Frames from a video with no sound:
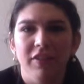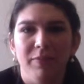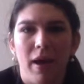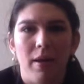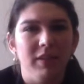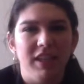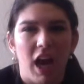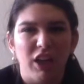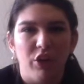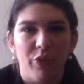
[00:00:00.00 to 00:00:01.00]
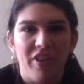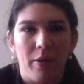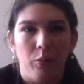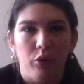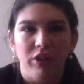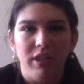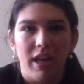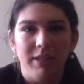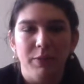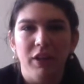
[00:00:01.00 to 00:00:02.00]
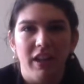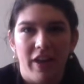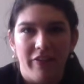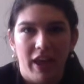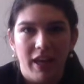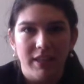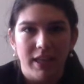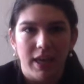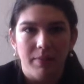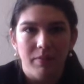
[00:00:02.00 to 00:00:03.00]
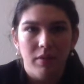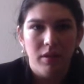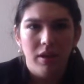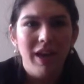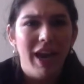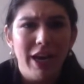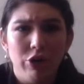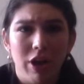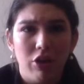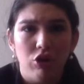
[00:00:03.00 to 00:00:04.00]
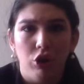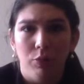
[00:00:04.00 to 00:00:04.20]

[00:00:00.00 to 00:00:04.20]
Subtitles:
have bombed Doctors Without Borders Hospital in Afghanistan. International